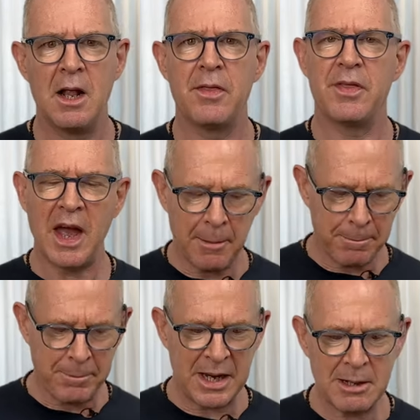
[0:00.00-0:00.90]

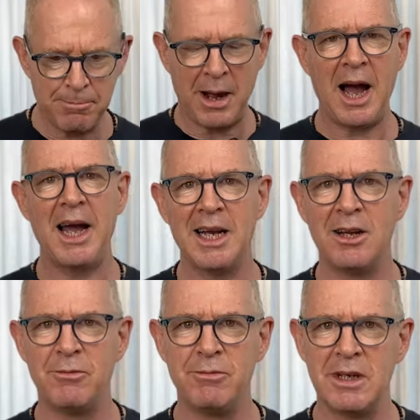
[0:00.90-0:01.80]
That big pile
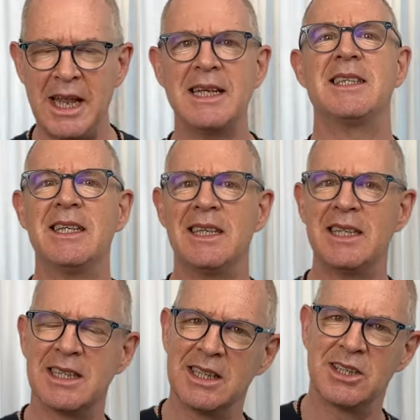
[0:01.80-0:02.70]
of
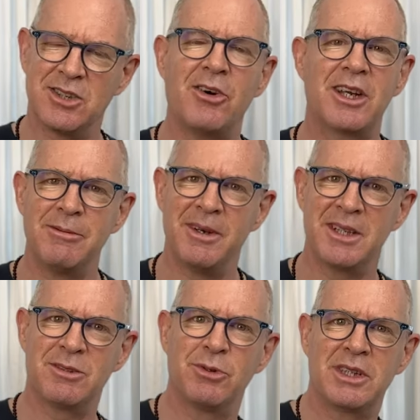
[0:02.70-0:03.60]
letters and
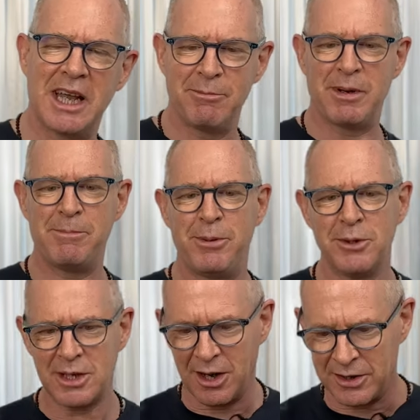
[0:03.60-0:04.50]
documents would then be
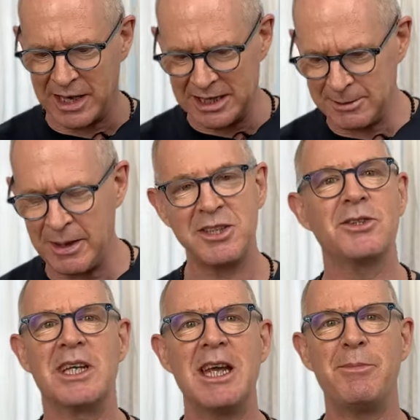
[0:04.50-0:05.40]
put on a special
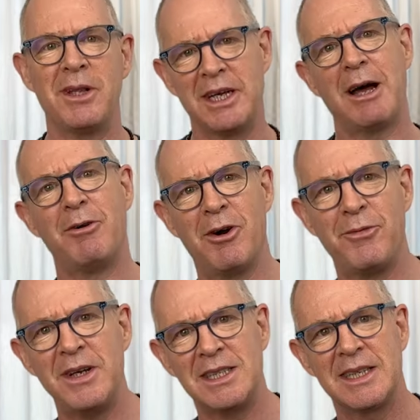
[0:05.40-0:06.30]
table in our
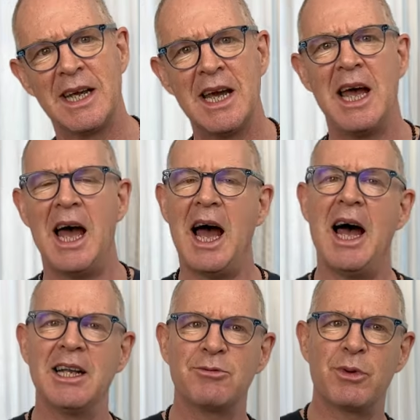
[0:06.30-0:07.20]
office
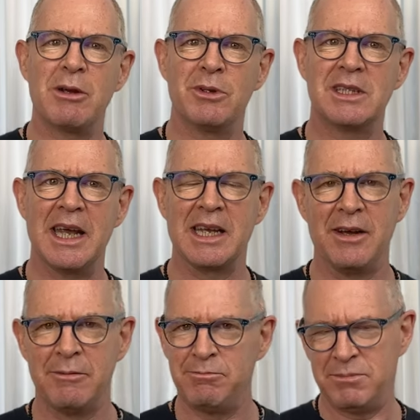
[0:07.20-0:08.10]
and we would take
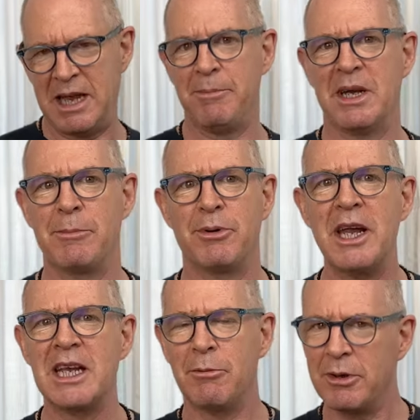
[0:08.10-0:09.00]
a 10 minute
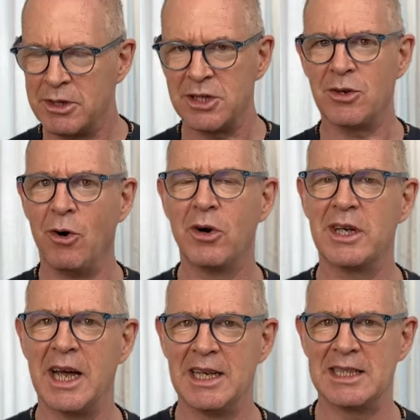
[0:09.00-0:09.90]
break and we'd just
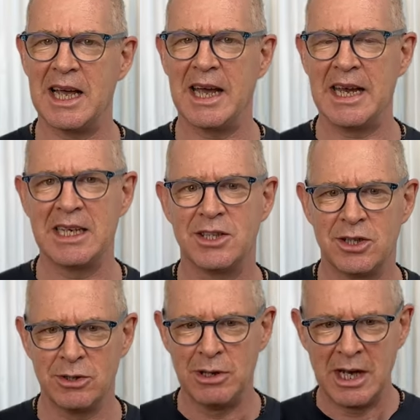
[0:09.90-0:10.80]
organise that
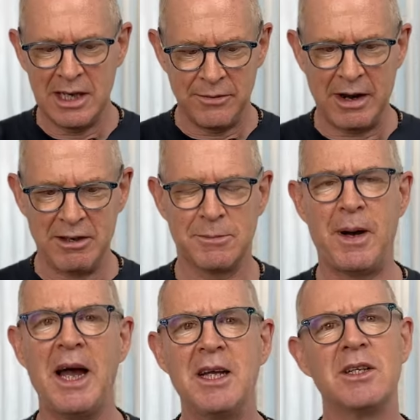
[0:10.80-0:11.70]
into various
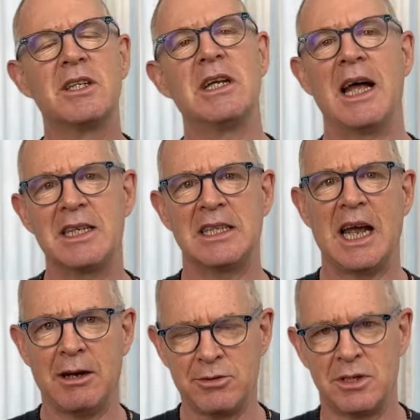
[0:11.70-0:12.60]
piles and hand it
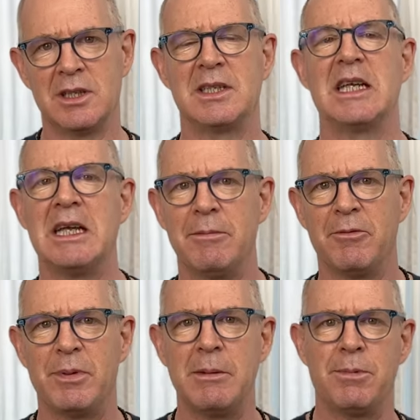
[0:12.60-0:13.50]
out to the team
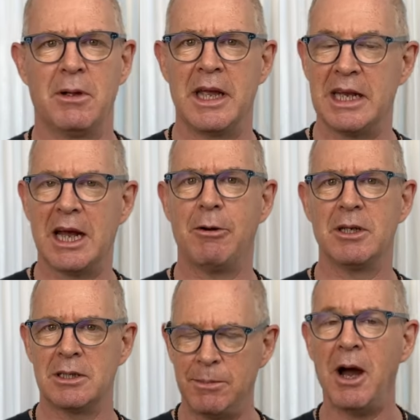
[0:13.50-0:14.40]
of people in our
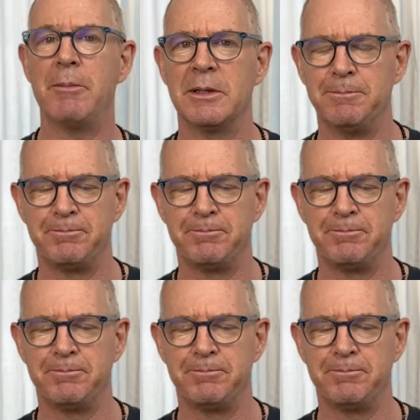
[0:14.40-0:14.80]
department.